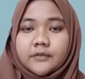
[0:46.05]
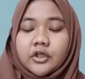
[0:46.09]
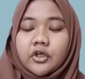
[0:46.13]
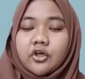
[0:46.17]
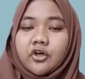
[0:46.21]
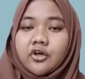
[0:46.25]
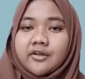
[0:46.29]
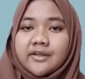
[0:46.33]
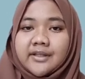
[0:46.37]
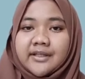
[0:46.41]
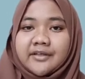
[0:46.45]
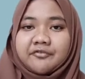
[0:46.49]

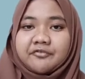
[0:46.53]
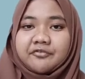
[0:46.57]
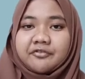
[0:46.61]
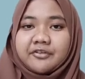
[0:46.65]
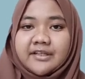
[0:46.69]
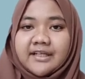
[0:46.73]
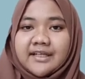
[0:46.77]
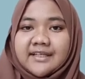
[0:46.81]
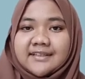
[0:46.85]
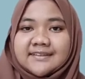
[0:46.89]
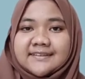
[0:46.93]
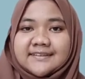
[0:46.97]
Online
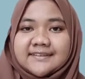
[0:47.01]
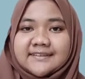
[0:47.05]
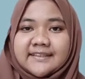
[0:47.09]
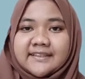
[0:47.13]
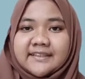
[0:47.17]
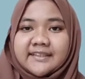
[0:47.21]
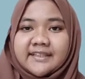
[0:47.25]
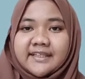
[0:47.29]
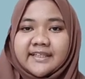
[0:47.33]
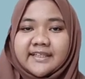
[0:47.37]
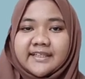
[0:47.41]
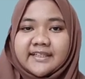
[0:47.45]

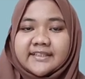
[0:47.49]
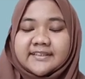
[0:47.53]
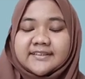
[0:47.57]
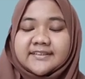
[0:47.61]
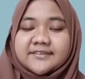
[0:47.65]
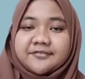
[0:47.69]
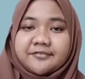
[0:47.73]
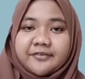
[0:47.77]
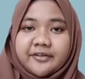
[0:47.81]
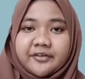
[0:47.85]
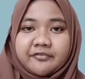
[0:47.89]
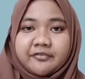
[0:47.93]
freelancing
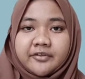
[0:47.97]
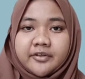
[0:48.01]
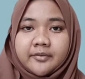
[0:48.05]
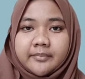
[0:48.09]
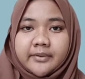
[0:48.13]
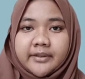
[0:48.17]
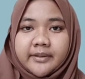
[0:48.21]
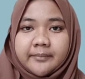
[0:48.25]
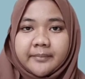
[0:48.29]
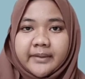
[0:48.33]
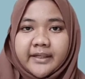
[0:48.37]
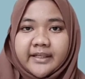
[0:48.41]
is favored
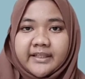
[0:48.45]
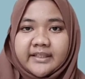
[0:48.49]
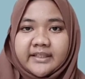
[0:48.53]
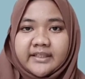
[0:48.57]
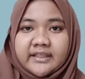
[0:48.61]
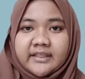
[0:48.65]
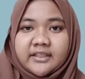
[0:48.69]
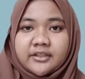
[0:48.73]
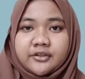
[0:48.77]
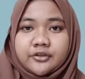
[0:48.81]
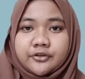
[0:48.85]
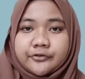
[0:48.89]
by
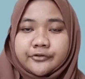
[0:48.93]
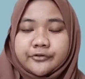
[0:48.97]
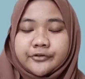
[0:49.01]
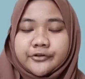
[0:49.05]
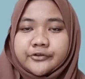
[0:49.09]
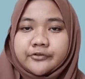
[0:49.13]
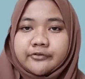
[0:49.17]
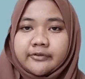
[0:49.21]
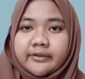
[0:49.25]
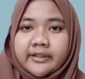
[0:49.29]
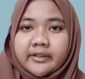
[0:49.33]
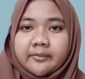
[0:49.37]
many due
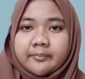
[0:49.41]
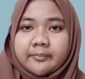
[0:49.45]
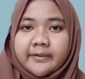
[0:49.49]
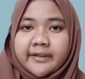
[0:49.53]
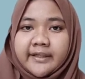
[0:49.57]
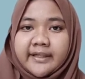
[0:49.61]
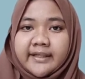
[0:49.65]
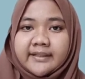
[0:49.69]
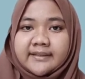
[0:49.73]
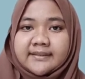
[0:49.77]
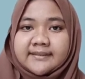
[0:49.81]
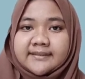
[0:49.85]
to it
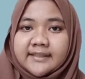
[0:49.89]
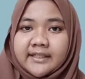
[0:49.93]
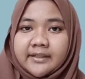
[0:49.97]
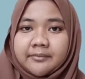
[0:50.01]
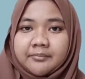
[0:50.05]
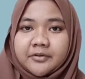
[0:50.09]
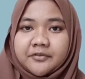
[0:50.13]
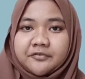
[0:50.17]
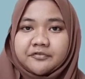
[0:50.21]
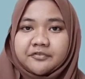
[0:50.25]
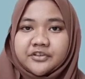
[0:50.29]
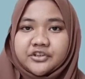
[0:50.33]
being
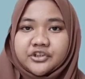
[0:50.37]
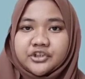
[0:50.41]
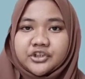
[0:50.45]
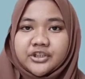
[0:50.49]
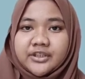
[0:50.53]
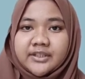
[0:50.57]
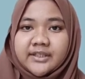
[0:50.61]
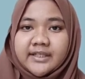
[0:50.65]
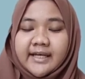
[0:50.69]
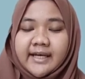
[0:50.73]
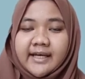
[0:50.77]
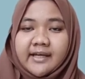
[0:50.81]
time
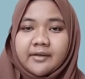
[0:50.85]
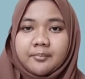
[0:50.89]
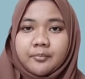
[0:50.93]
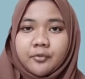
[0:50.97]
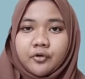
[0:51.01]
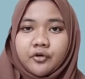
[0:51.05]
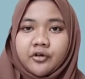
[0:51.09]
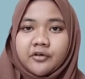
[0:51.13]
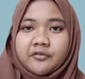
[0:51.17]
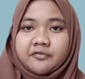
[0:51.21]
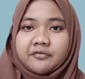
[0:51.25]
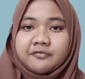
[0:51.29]
efficient and
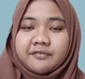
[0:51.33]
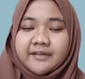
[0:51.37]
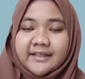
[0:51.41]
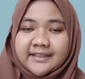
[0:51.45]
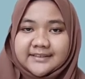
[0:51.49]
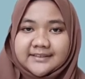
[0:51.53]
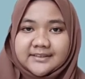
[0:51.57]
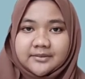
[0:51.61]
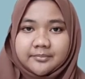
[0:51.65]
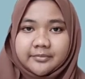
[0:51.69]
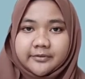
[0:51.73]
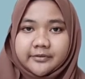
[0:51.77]
more
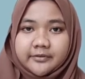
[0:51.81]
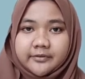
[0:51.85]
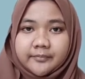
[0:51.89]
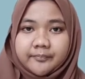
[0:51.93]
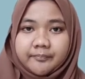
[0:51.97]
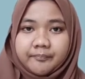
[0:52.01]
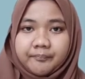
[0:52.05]
flexible.